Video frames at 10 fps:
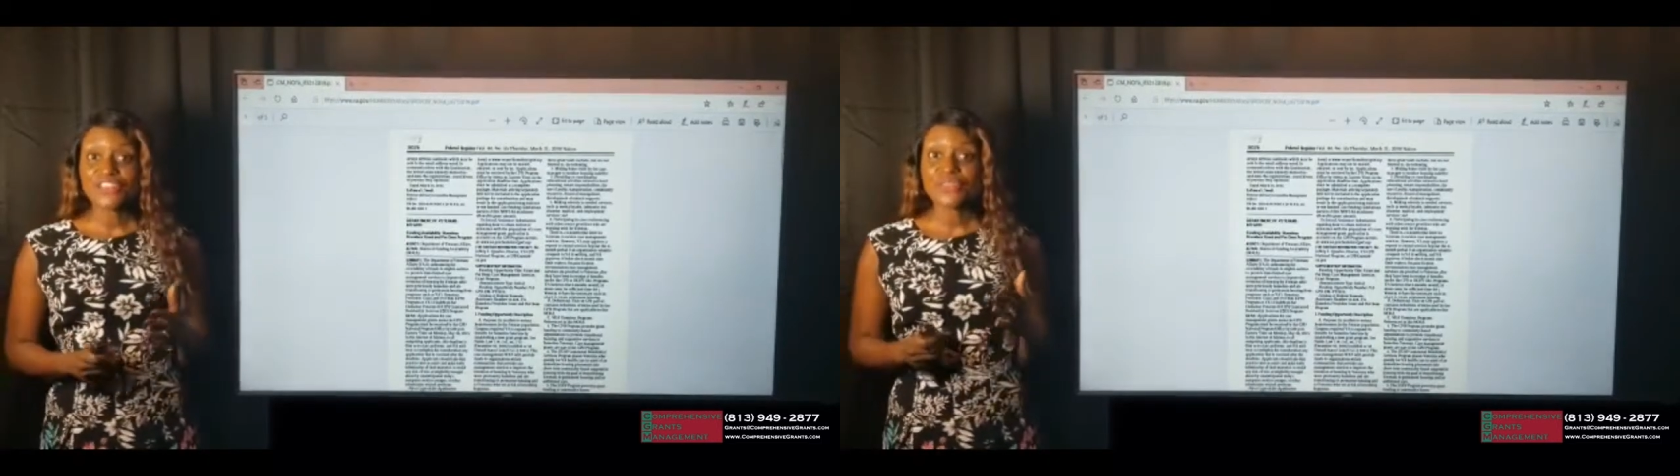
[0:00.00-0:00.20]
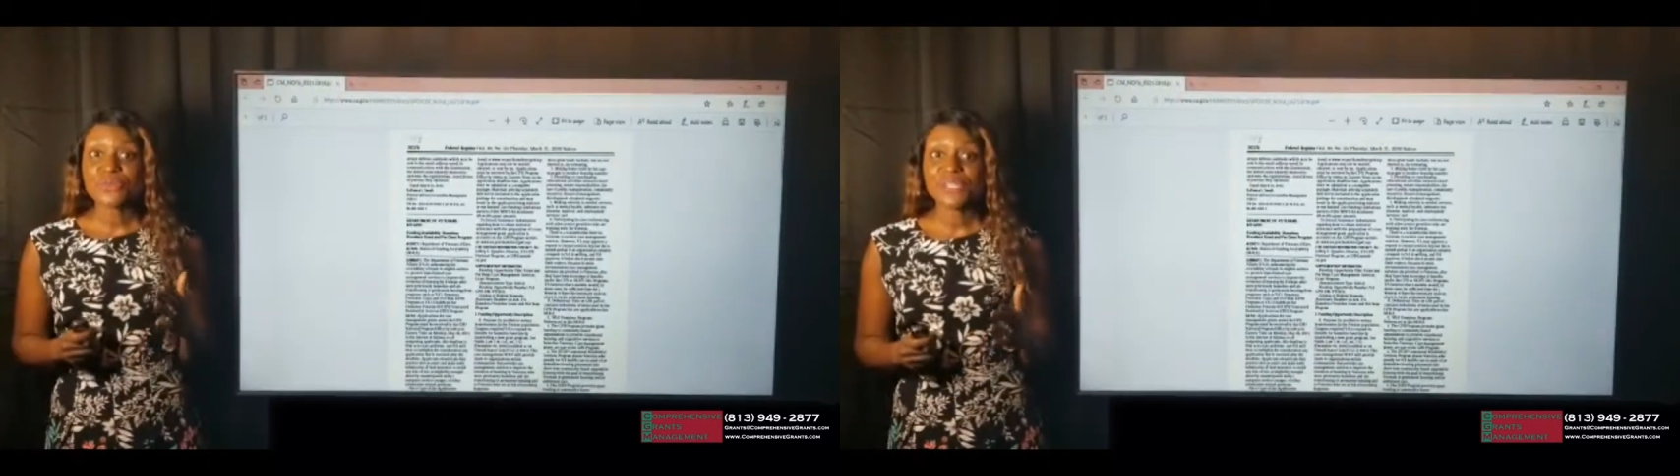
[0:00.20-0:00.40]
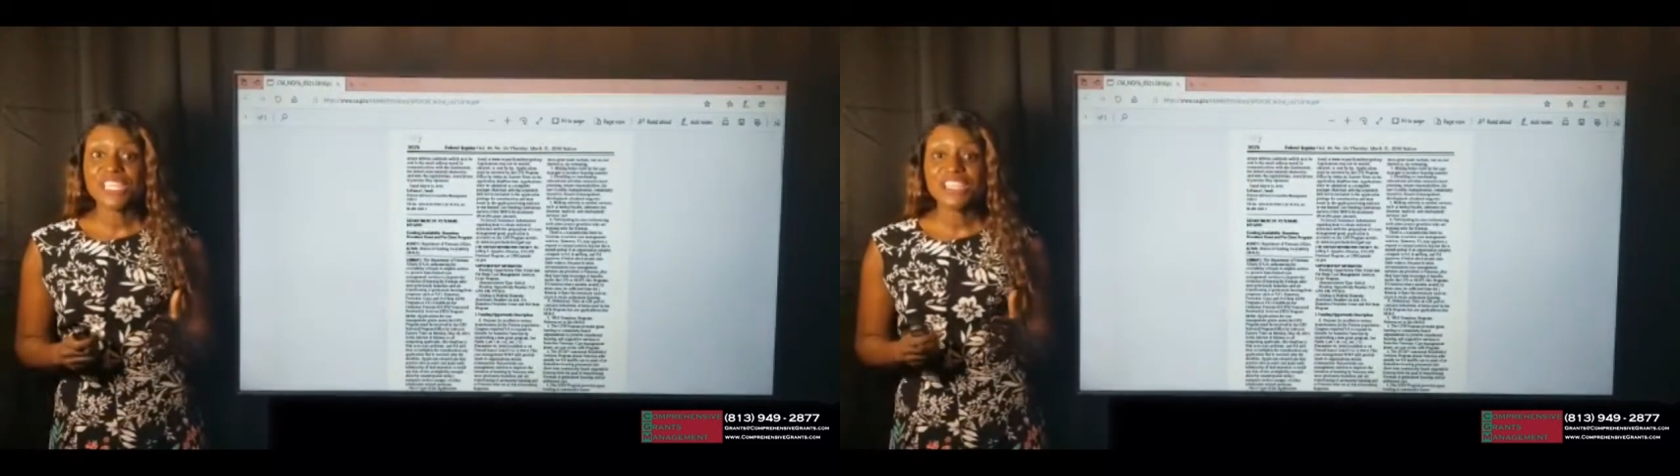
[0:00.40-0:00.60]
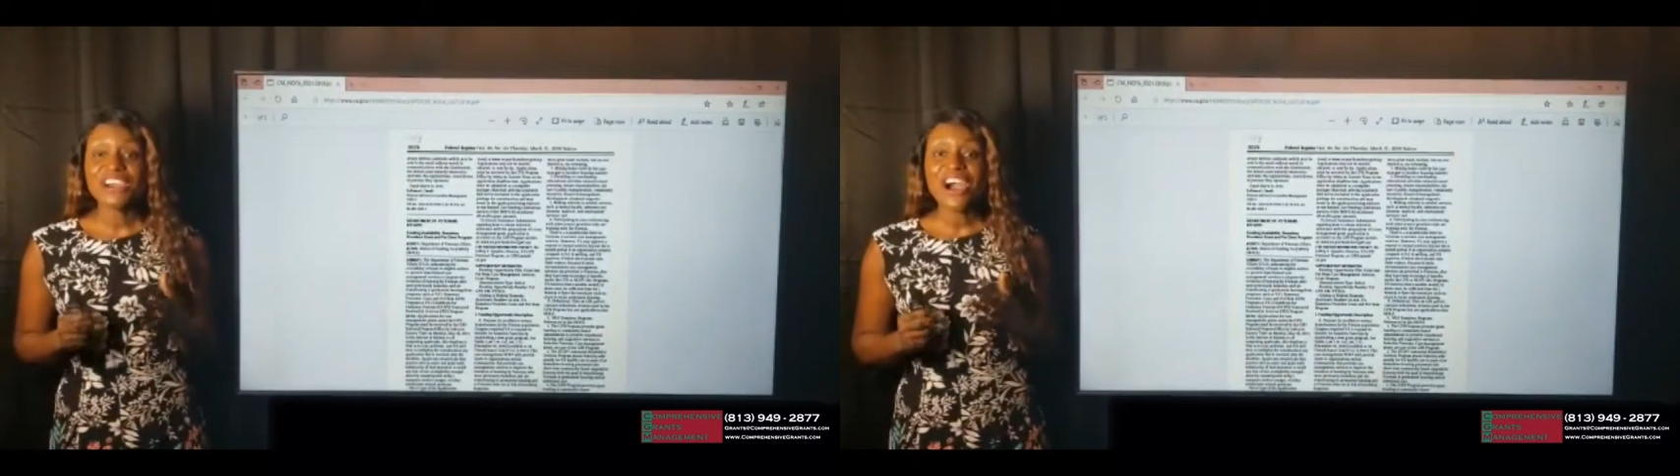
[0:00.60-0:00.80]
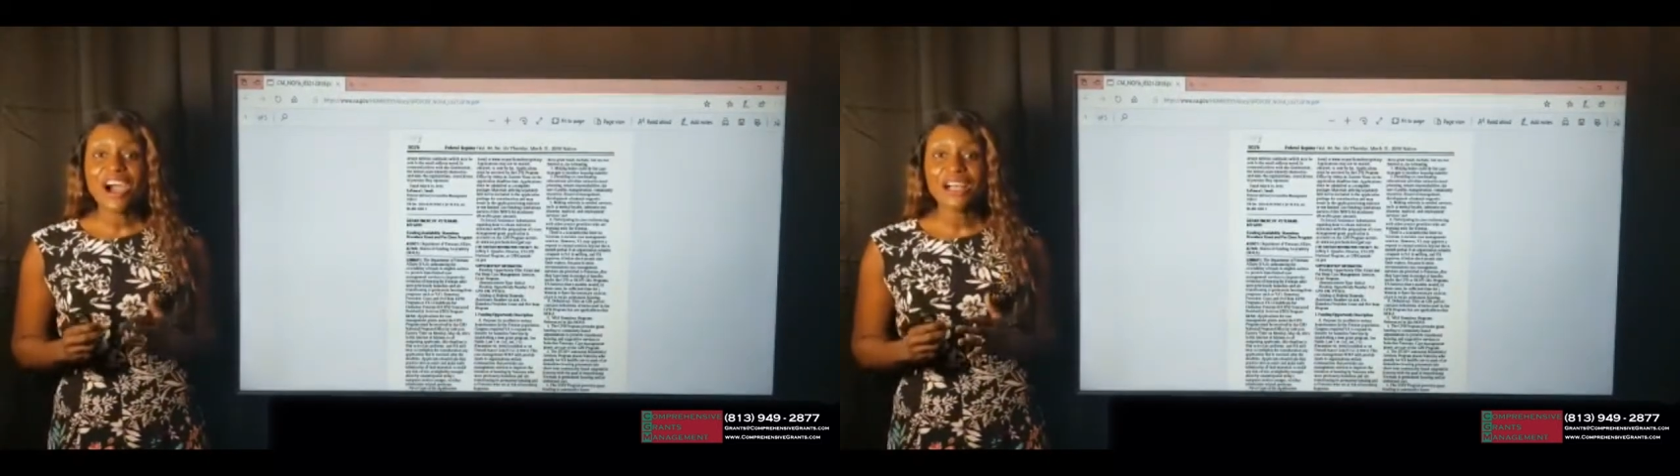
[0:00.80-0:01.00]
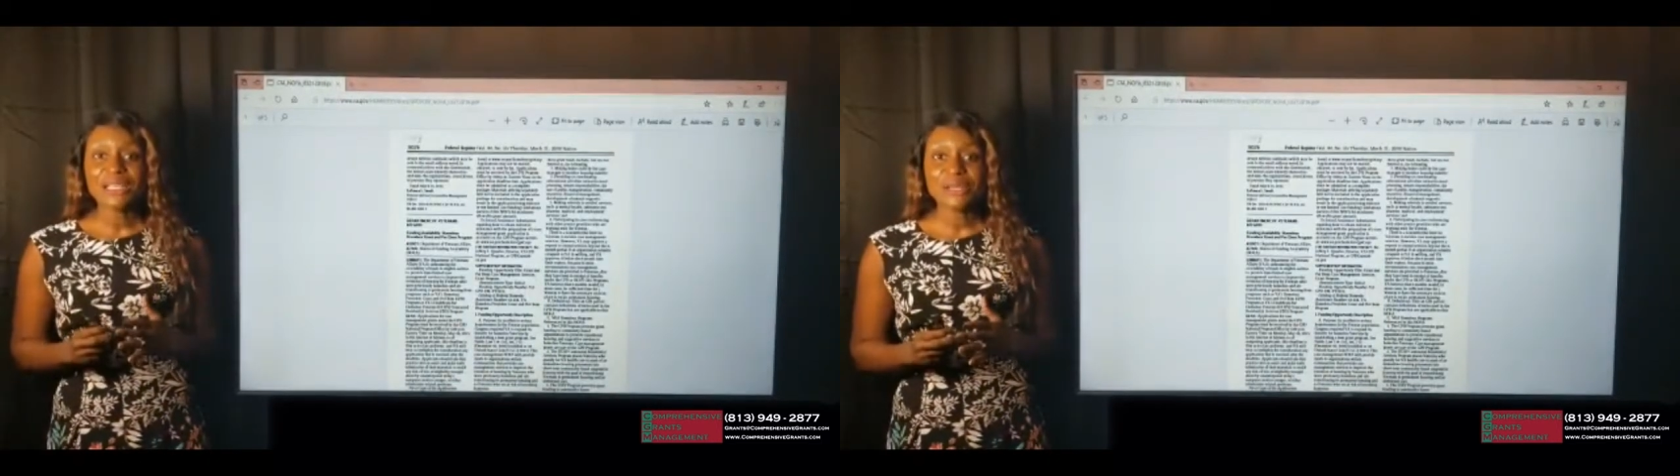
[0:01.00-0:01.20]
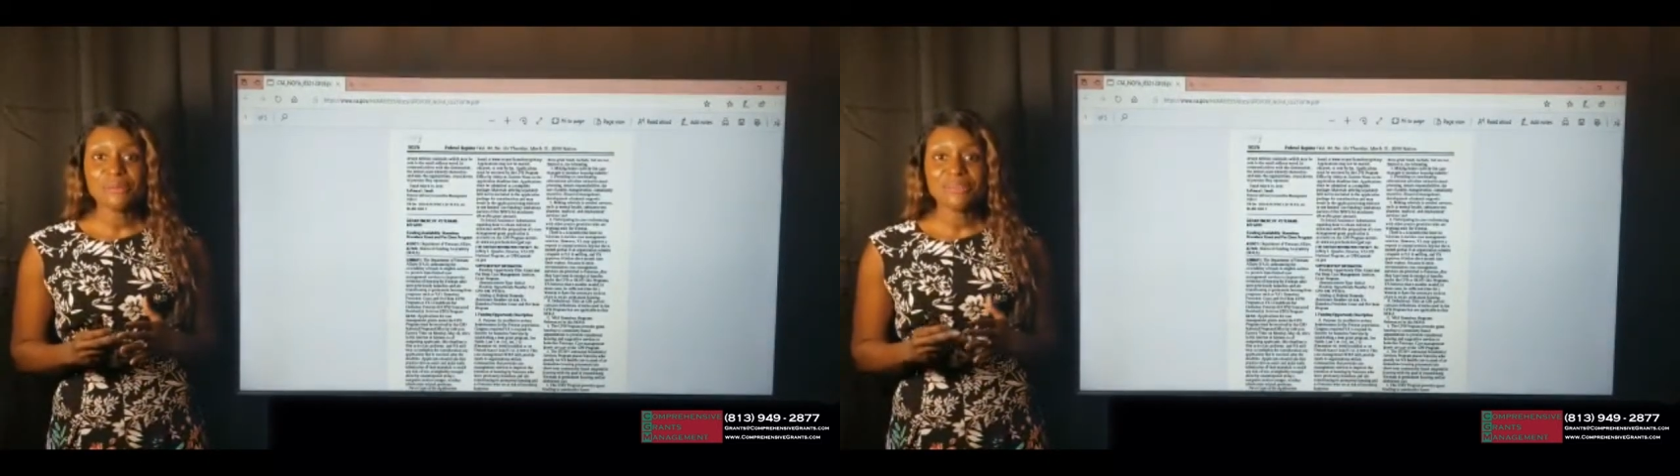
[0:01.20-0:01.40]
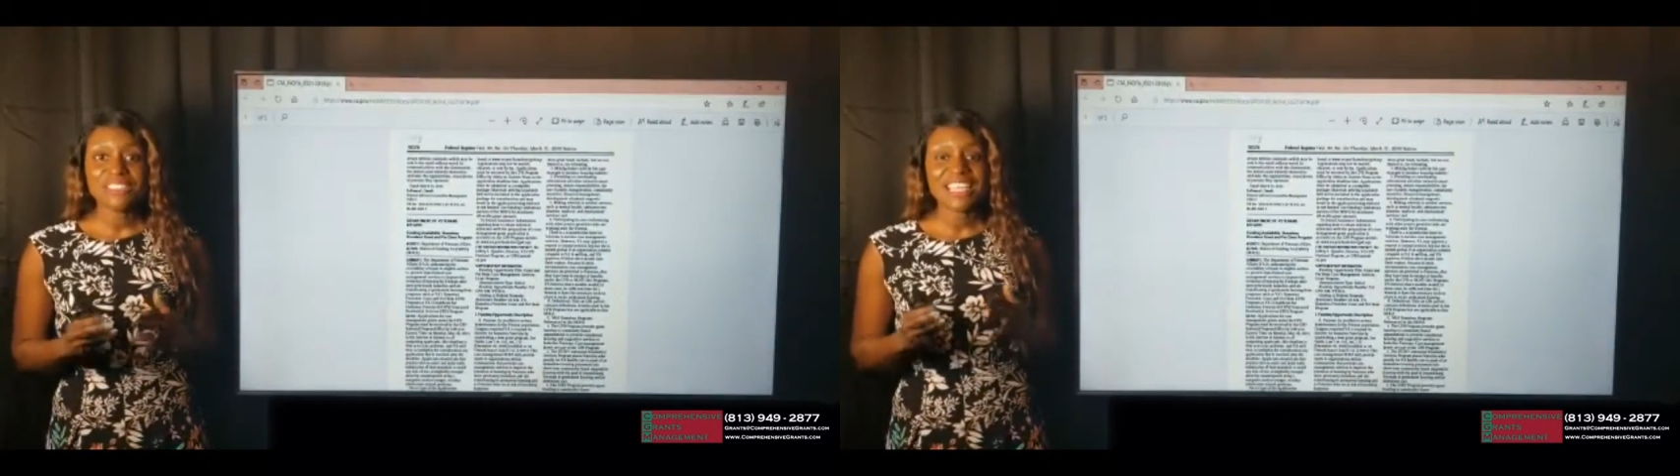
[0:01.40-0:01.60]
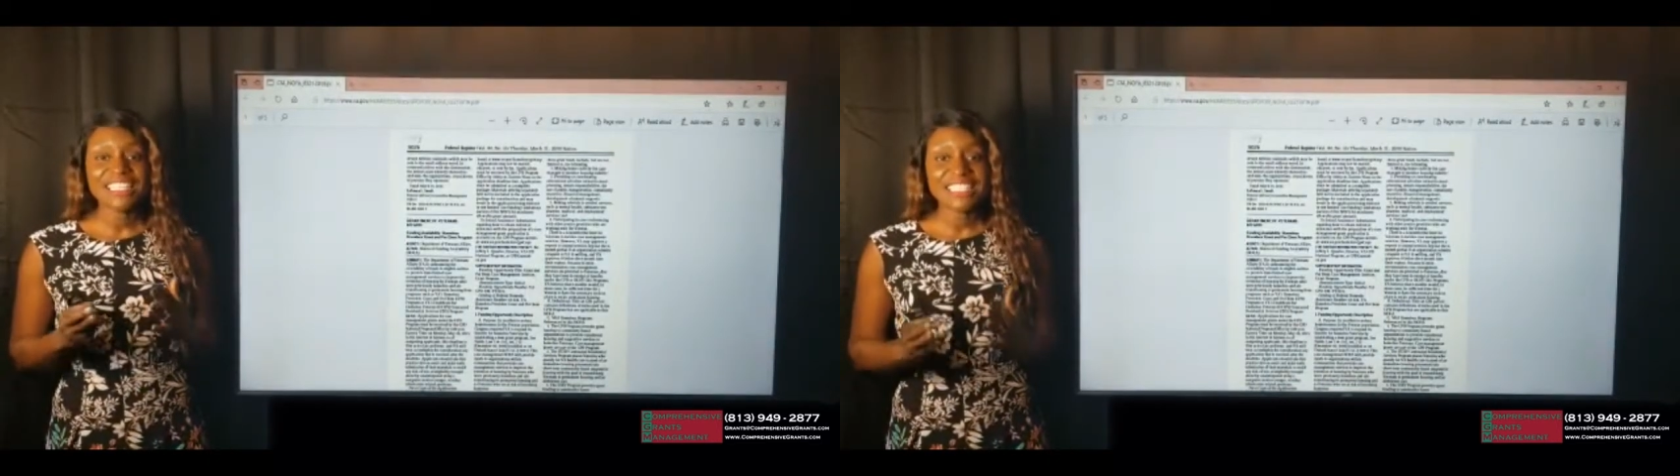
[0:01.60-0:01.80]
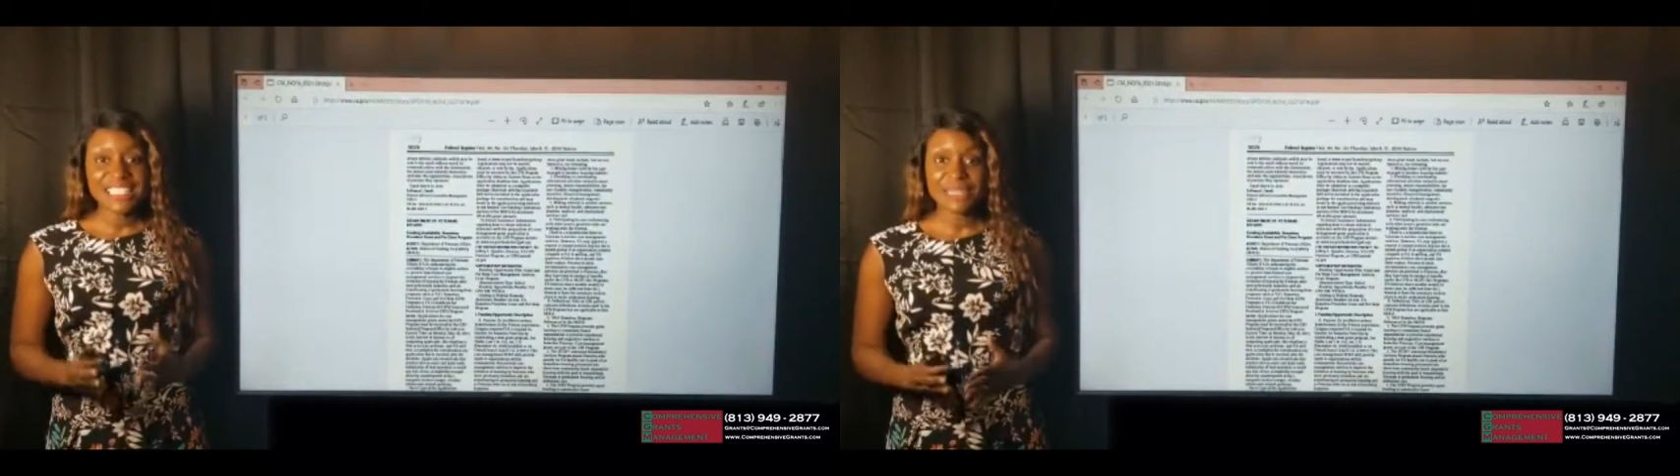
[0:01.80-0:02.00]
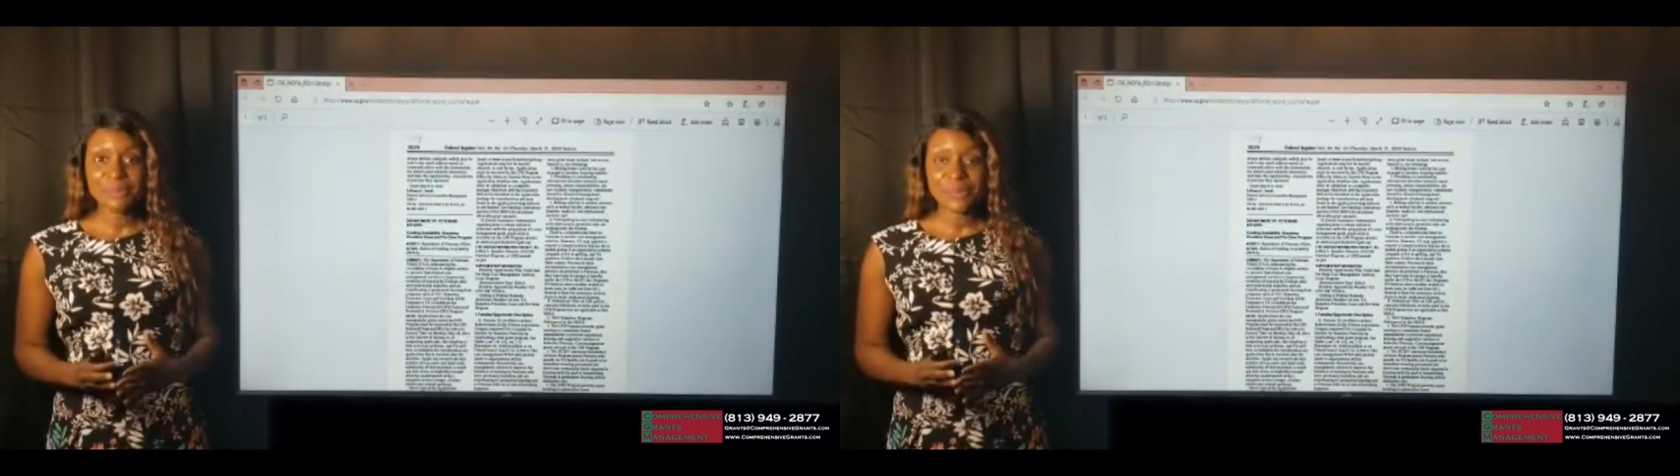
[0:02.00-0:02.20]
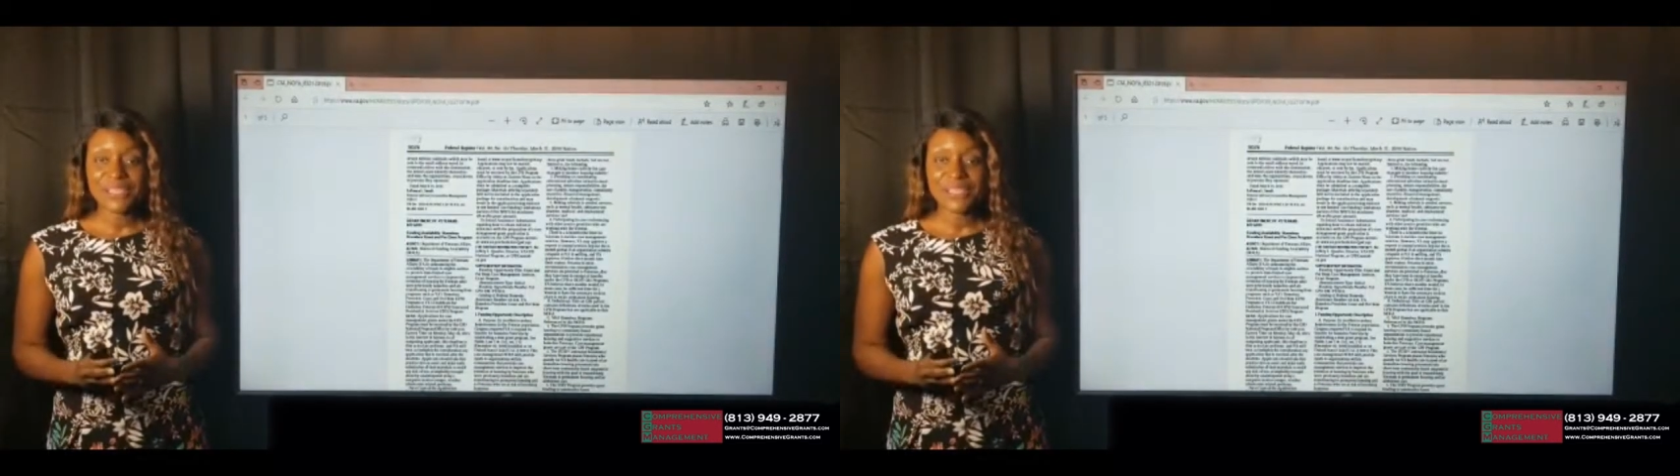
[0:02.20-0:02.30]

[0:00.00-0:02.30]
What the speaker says: 3 columns deep.